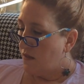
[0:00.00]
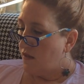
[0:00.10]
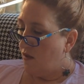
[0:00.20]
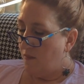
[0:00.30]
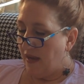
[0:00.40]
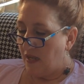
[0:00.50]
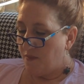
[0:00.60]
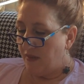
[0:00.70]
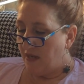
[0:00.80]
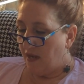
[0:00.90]
So my
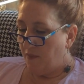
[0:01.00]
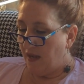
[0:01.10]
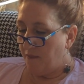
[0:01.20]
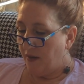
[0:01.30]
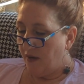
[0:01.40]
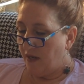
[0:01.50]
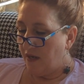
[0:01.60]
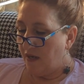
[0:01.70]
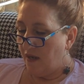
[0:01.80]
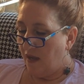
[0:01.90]
husband and I, we got married
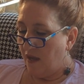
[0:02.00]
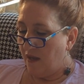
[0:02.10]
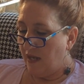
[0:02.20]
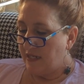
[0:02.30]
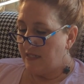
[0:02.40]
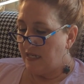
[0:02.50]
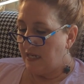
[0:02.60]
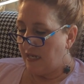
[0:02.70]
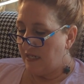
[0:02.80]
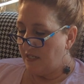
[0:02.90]
in
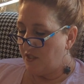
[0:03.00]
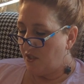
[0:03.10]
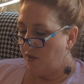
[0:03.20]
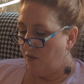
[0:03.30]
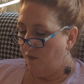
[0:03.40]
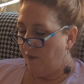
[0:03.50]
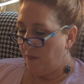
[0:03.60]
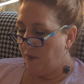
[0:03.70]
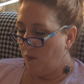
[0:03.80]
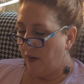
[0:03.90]
1992,
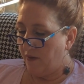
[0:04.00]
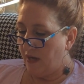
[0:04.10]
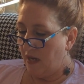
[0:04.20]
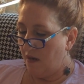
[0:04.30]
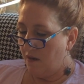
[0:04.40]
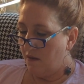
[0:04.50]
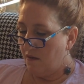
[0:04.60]
February.